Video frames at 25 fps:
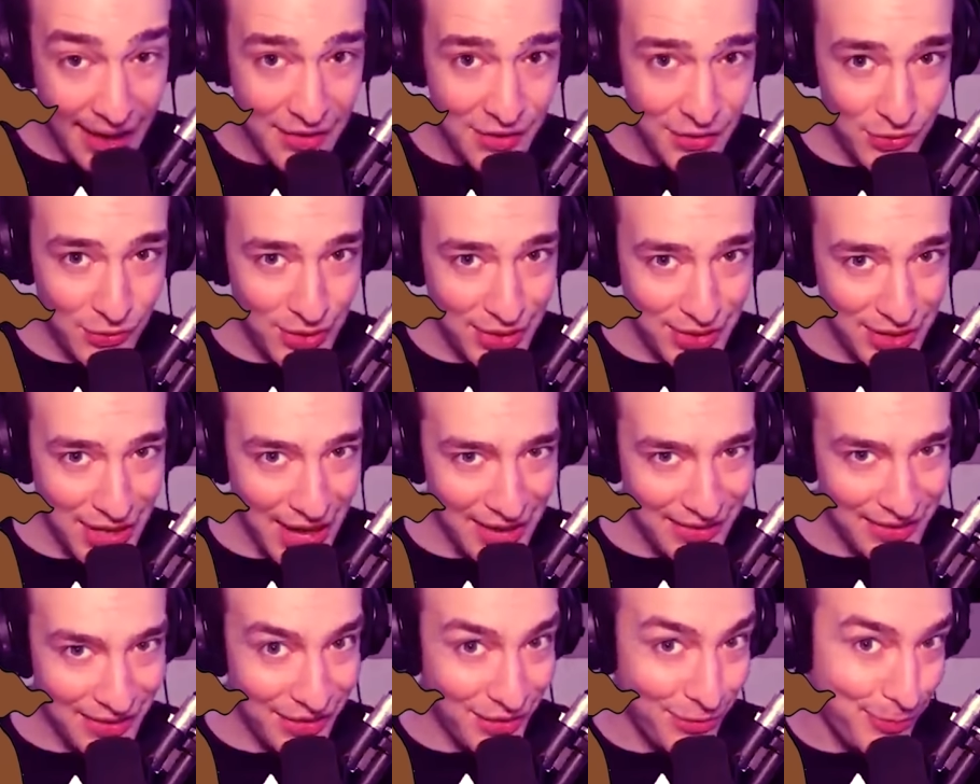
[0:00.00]
X3
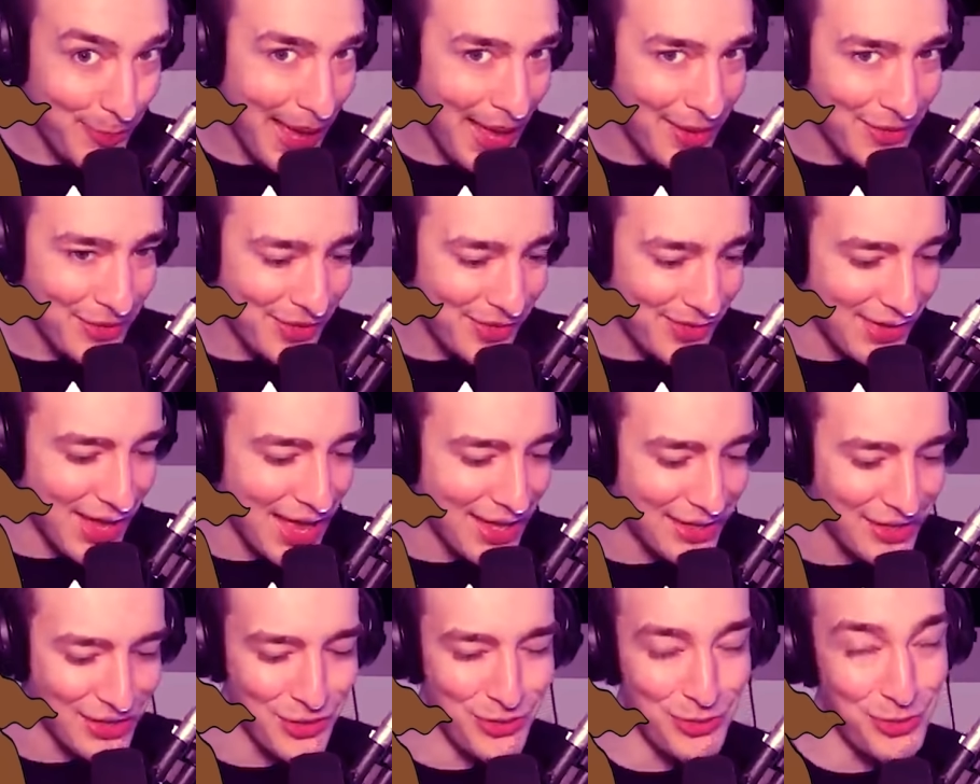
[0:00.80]
Nuzzles pounces
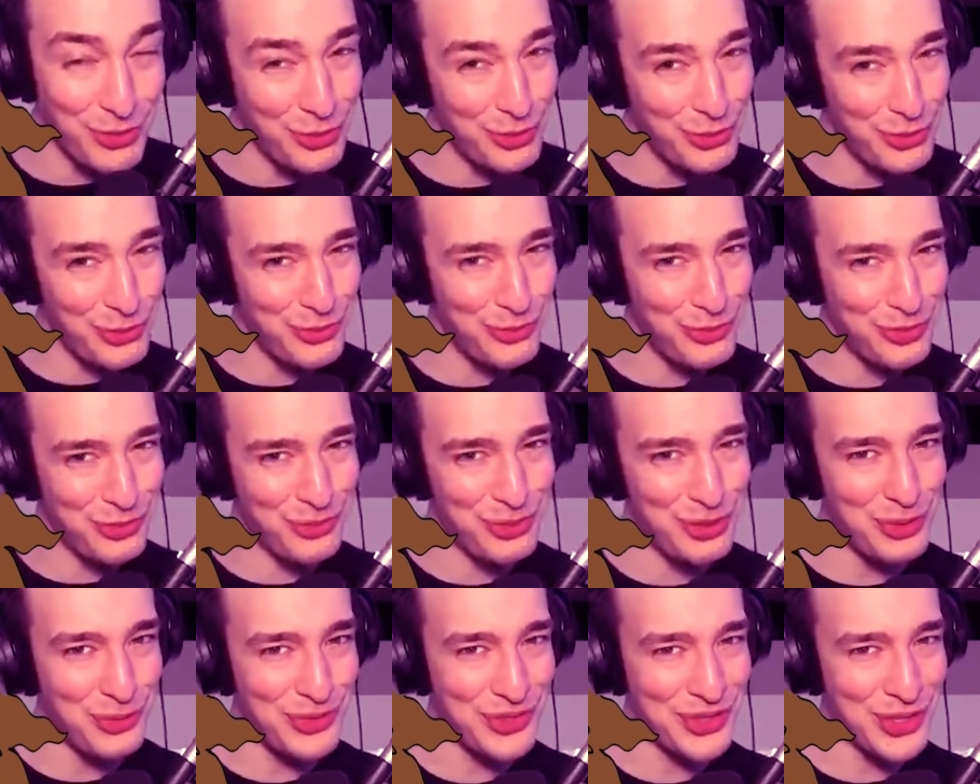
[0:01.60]
on you. Ooh,
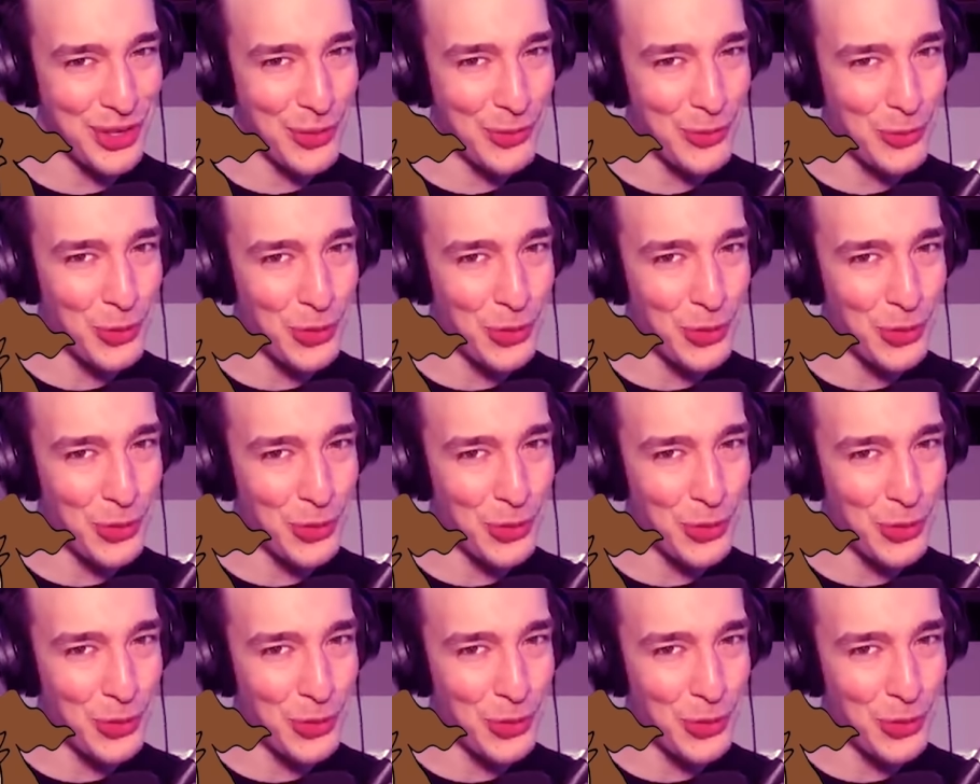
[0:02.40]
you so